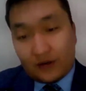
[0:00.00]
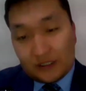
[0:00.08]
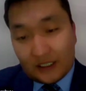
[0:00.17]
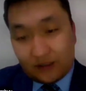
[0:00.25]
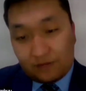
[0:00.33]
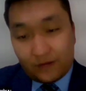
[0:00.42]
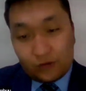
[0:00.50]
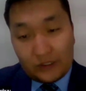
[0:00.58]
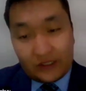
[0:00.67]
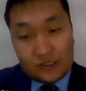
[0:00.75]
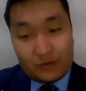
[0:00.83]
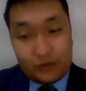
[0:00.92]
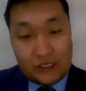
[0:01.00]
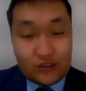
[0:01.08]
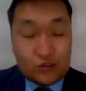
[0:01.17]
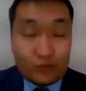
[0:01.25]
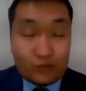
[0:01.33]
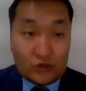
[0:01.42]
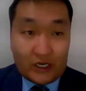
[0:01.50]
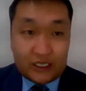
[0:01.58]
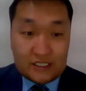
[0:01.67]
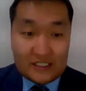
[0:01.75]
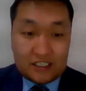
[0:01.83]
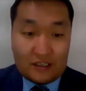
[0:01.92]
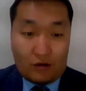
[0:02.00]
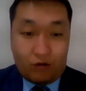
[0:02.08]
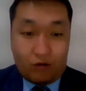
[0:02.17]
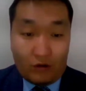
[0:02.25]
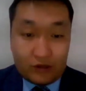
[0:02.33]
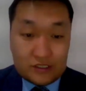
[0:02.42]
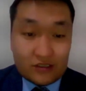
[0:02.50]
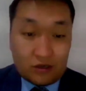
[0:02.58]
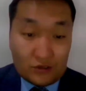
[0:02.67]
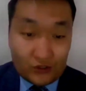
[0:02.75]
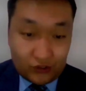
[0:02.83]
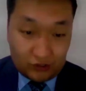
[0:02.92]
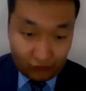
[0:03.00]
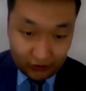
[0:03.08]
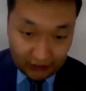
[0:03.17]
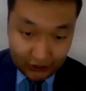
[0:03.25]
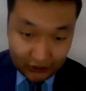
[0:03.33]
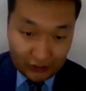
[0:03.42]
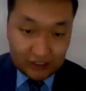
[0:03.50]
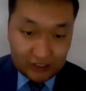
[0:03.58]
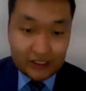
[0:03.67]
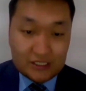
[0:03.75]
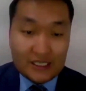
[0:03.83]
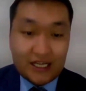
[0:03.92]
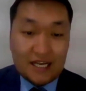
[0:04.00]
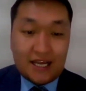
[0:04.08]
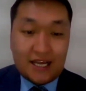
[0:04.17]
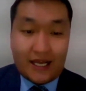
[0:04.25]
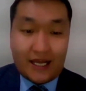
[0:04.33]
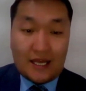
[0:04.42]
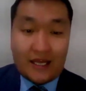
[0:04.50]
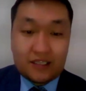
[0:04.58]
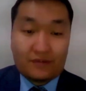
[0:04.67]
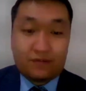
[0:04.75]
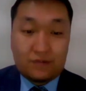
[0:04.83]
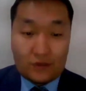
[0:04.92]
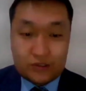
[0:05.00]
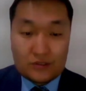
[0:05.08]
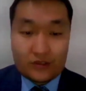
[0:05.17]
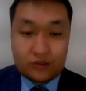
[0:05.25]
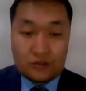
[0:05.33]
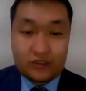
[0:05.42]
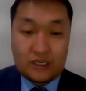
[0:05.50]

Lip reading: that fully respects human rights in all social relations and foster